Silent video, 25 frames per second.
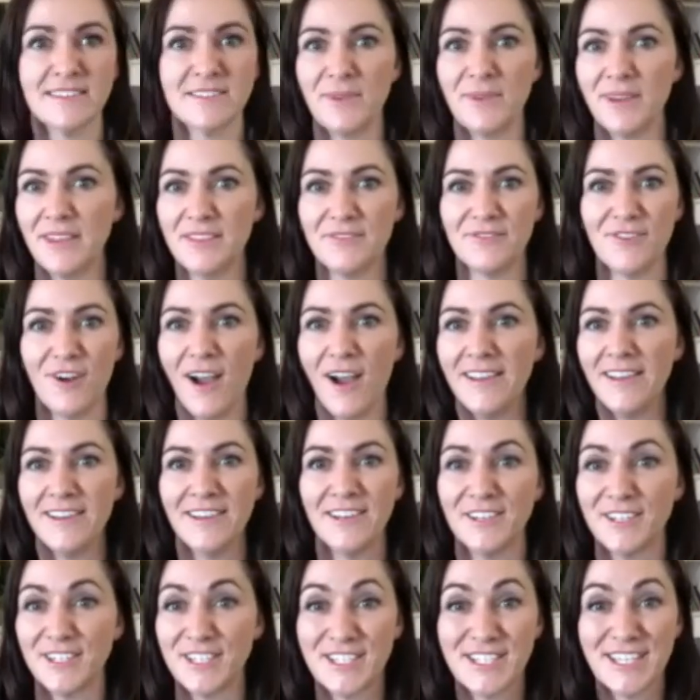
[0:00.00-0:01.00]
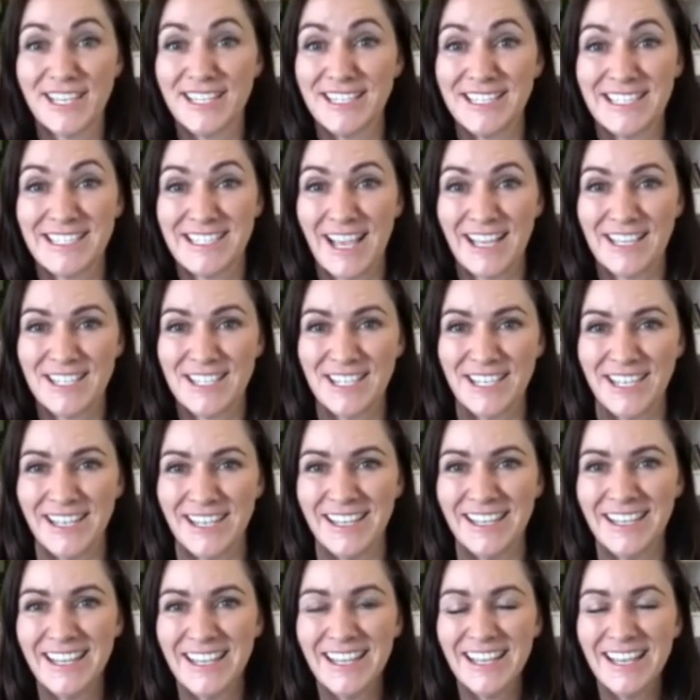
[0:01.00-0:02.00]
went the right. And you just did such
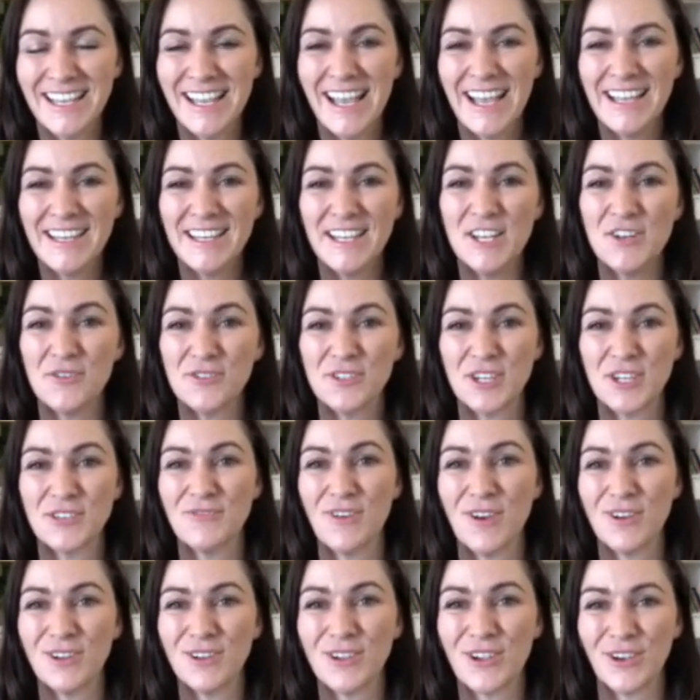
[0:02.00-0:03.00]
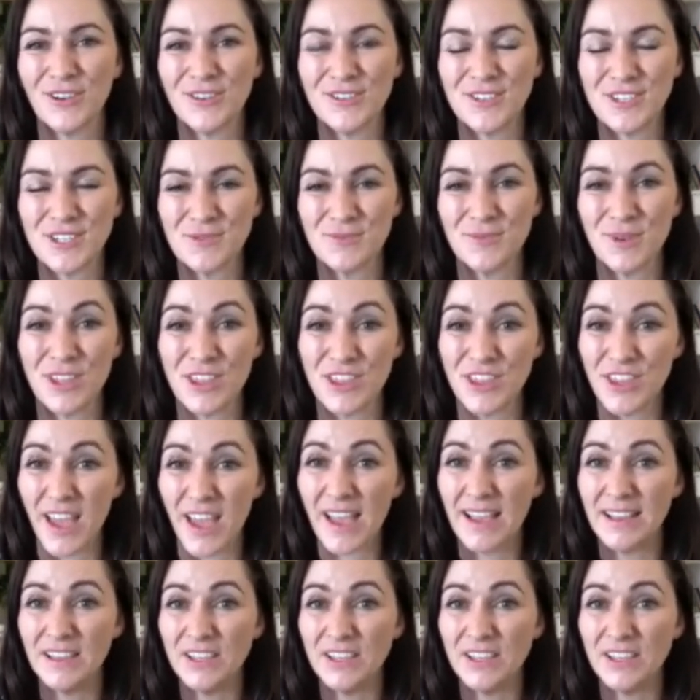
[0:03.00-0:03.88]
an interesting roller coaster with that.